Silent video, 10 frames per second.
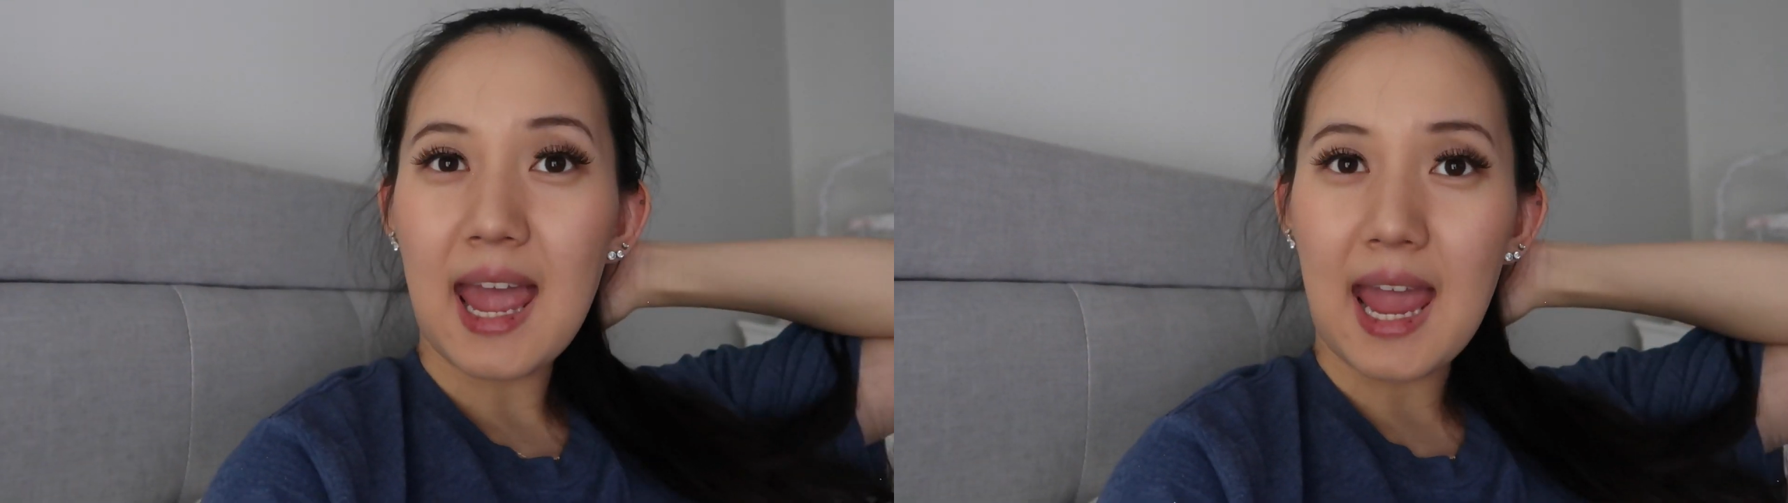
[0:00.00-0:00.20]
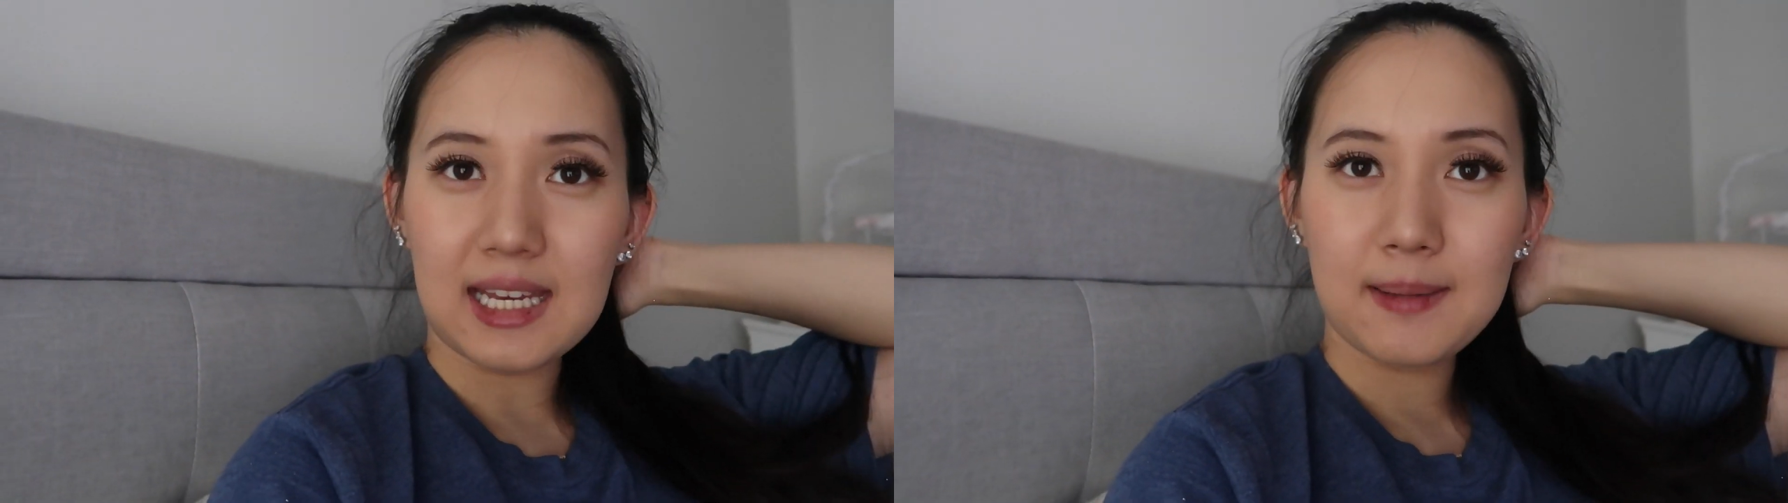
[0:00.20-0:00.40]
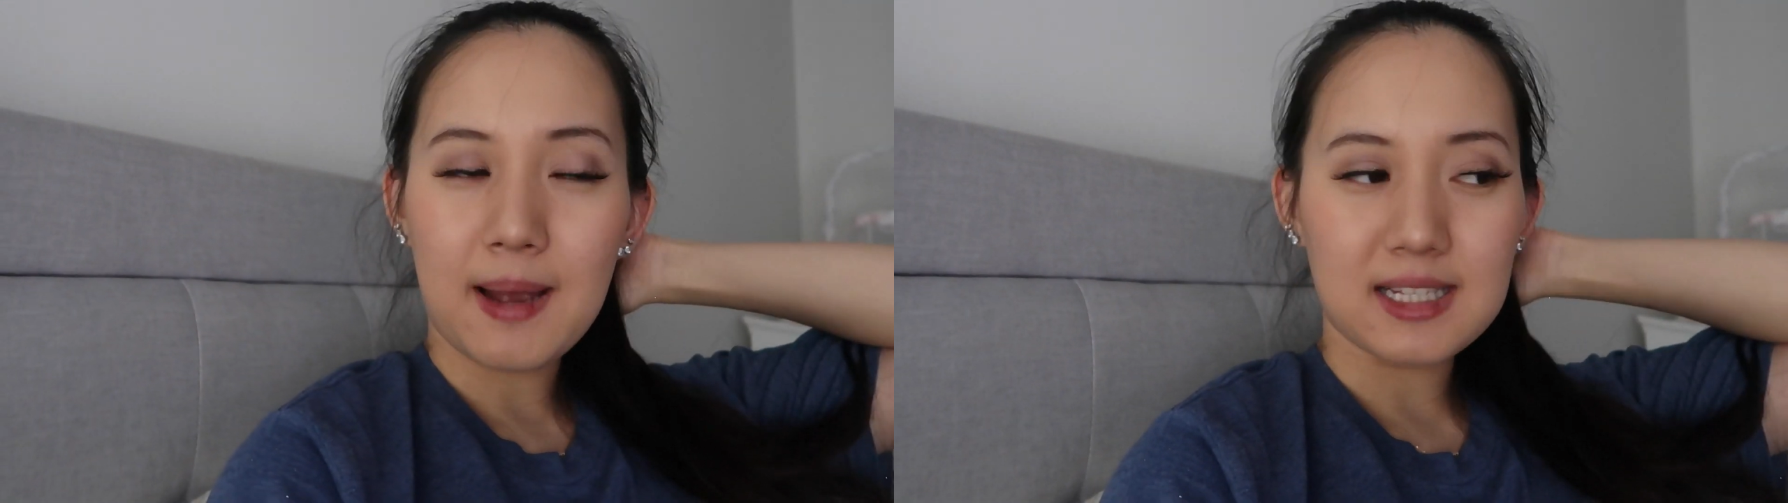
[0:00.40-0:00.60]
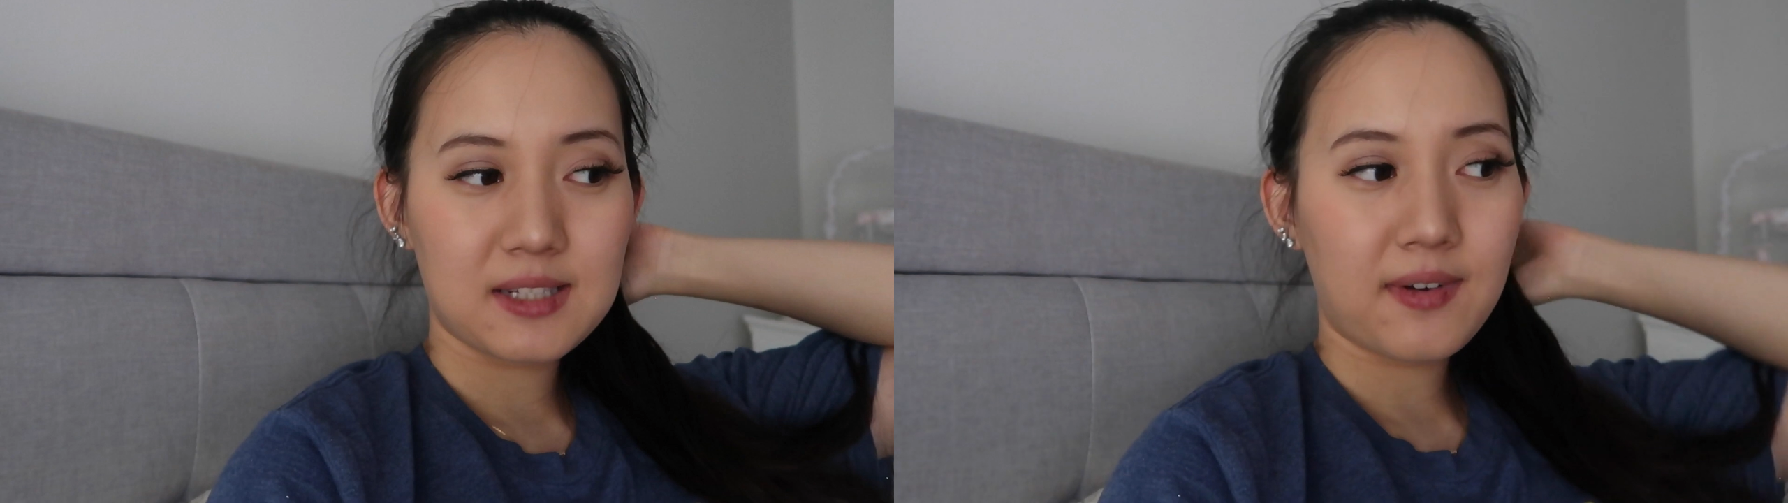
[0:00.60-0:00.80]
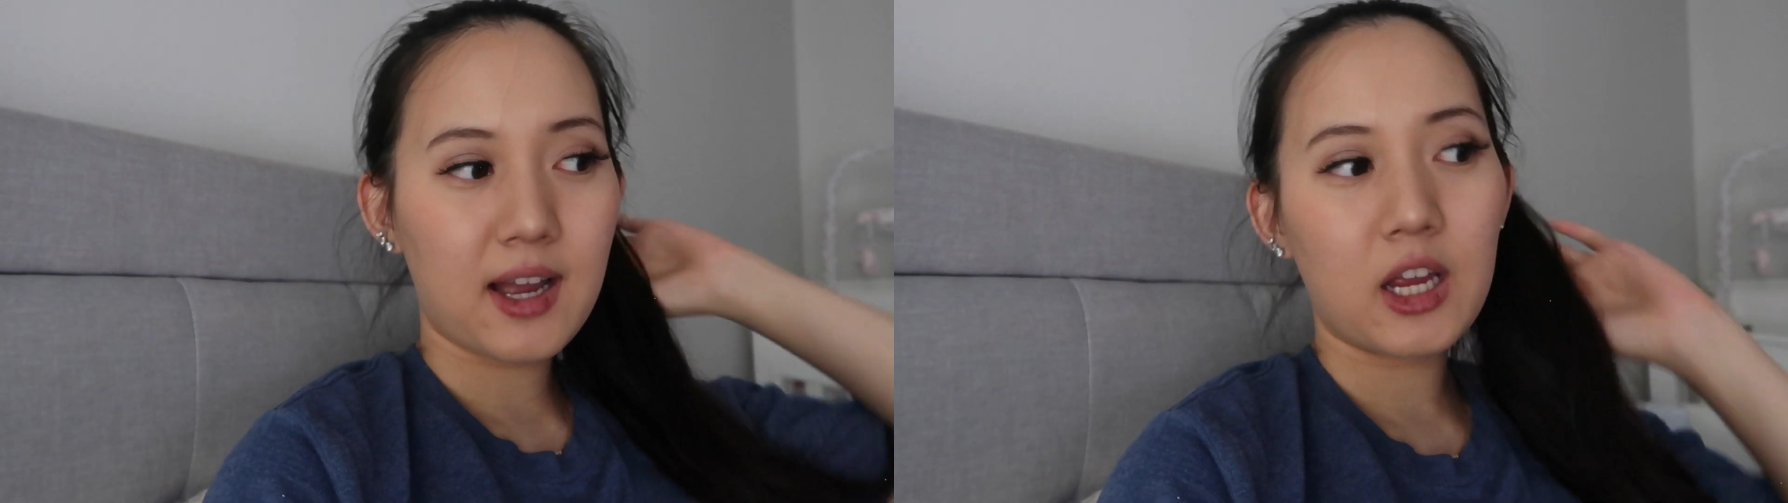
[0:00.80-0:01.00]
any
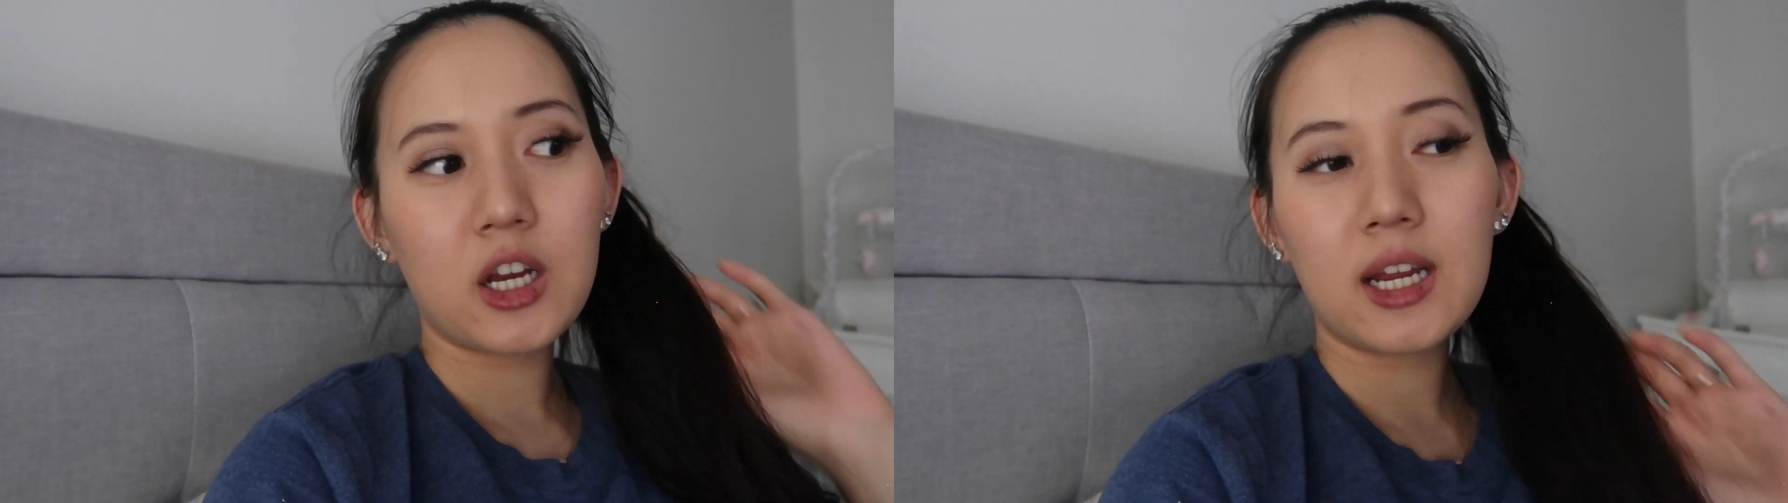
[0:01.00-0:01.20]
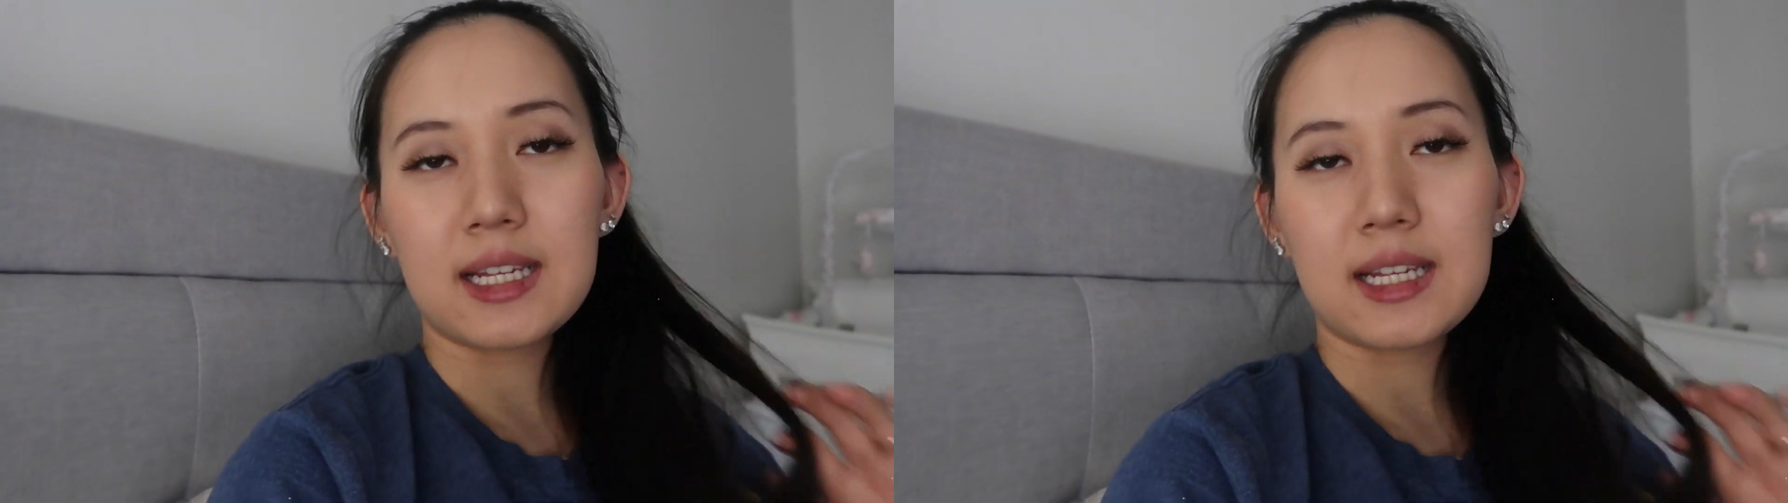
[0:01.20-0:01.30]
pacifier